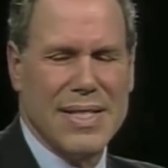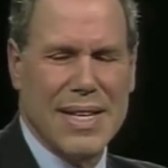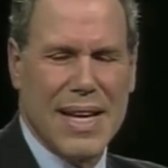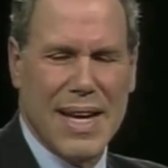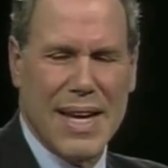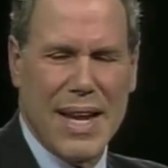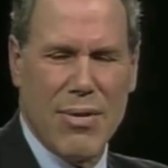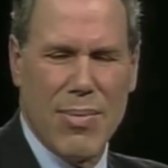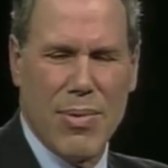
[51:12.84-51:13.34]

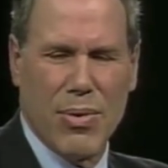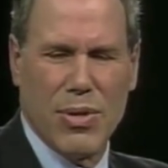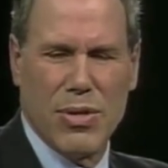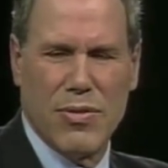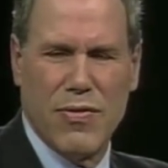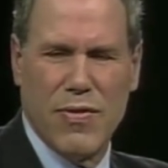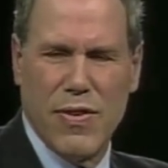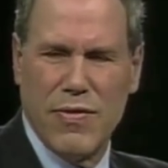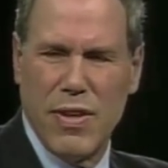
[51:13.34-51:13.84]
God, I can't remember,
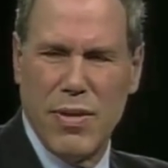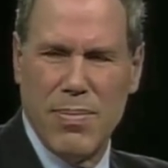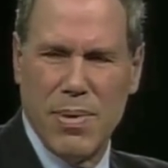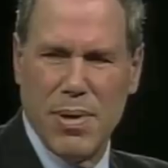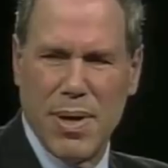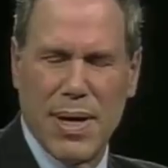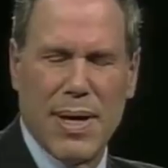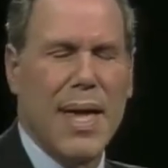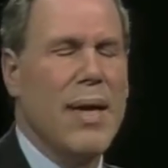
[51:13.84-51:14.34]
it's 50
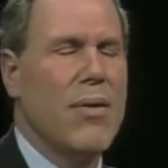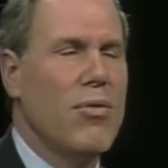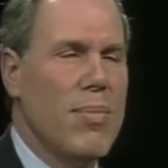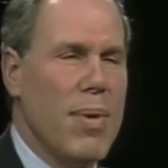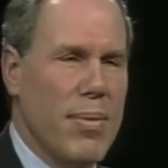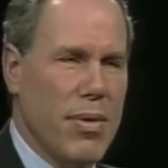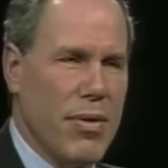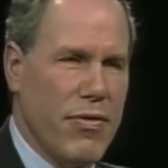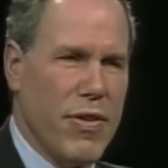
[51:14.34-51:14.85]
billion. I can't
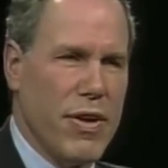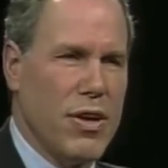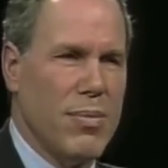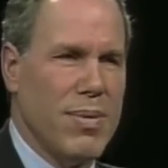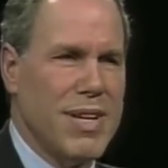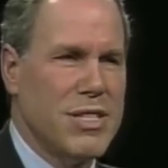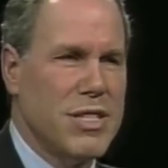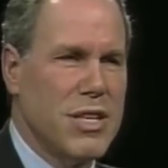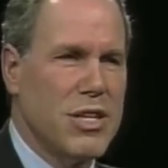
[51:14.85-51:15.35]
remember the figure,
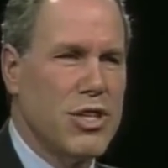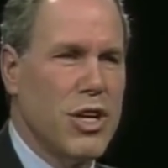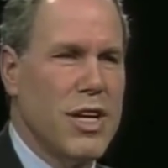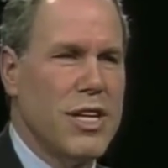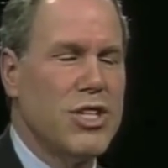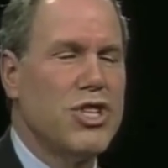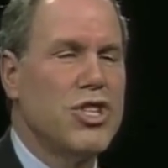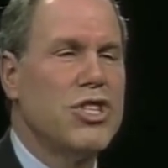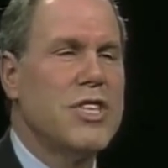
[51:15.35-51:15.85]
but it's such
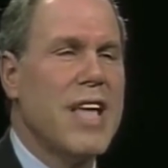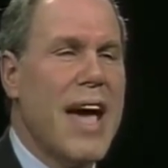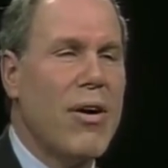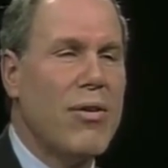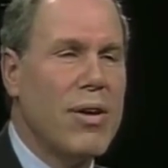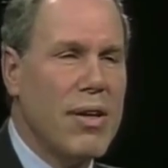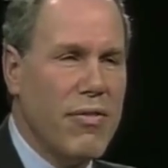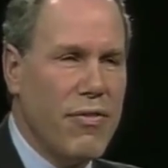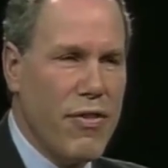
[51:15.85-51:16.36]
an
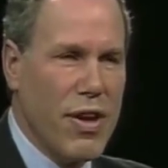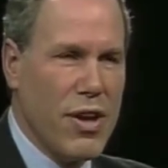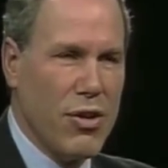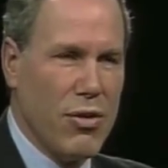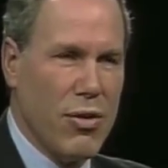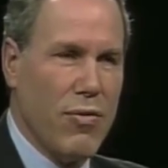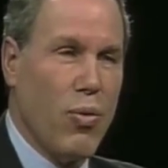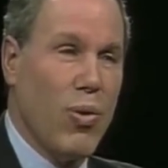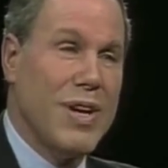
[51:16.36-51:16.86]
astounding
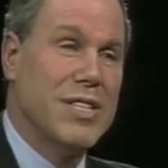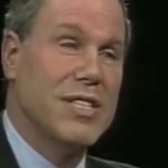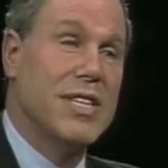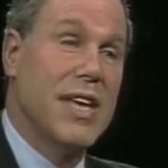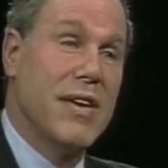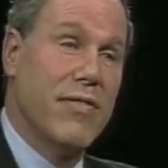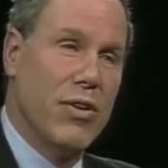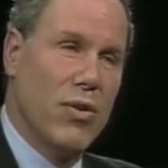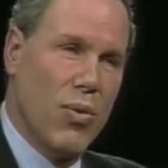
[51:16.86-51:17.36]
figure of what is
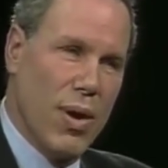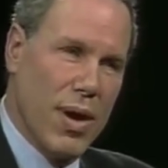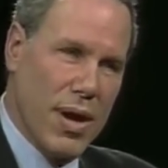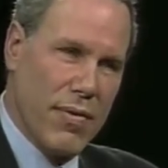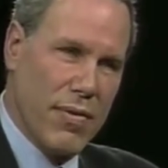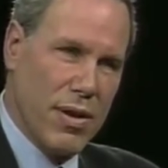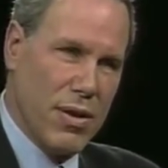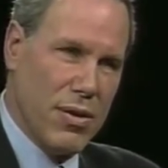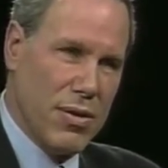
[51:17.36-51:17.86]
given away
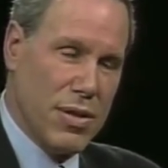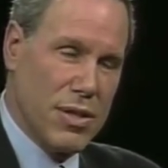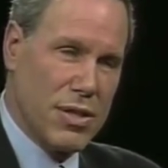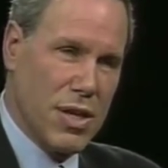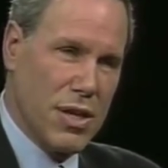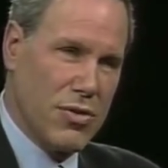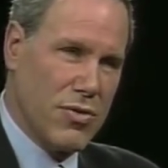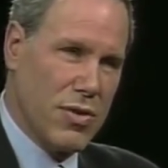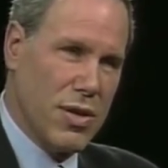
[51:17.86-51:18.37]
every year in this
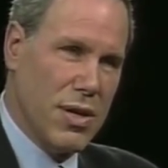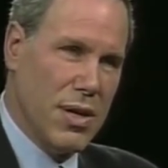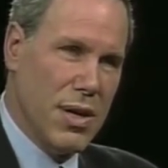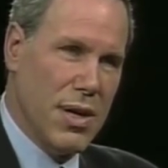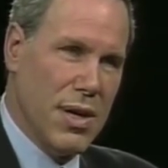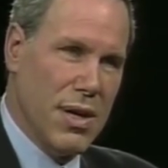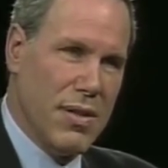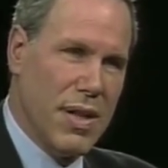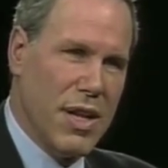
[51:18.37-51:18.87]
country
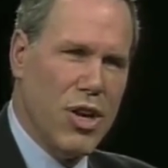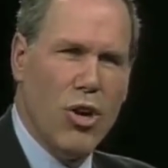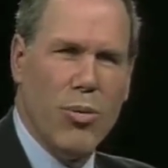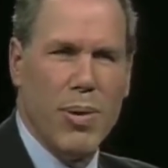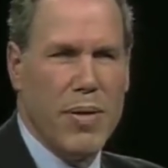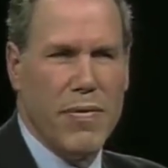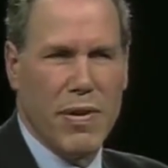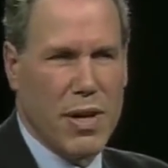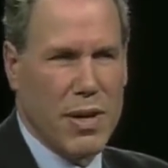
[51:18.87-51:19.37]
that
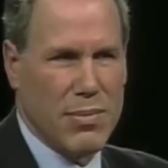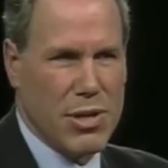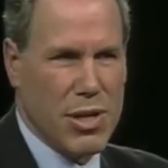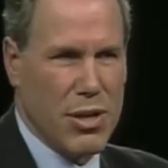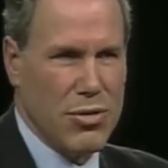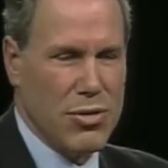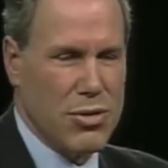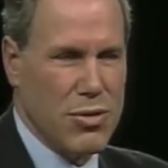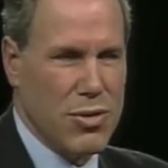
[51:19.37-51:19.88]
nobody even comes
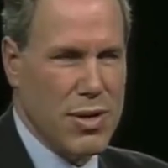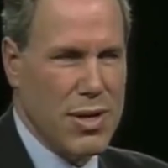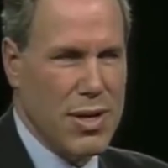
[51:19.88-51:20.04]
close to